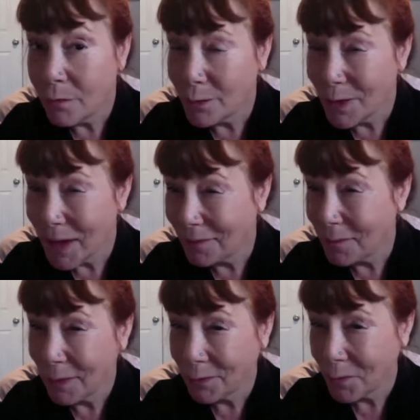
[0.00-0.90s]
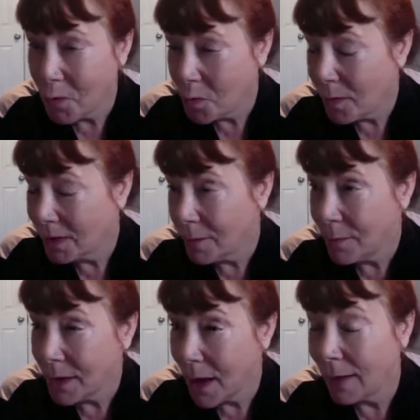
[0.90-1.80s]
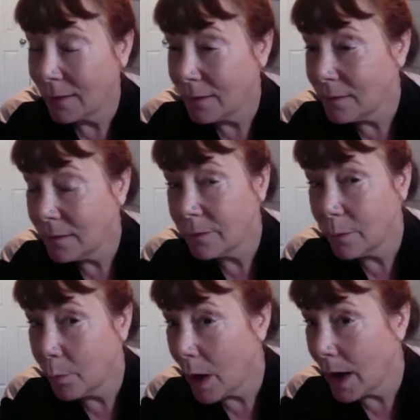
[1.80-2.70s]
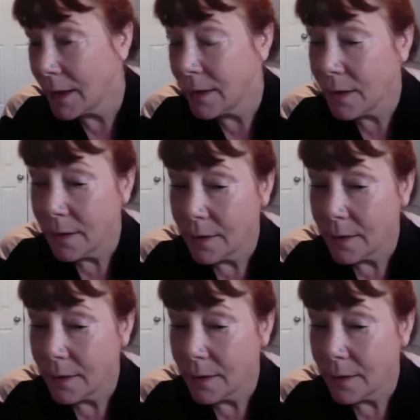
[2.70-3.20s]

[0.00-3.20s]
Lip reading: to that special home on the big island of Hawaii.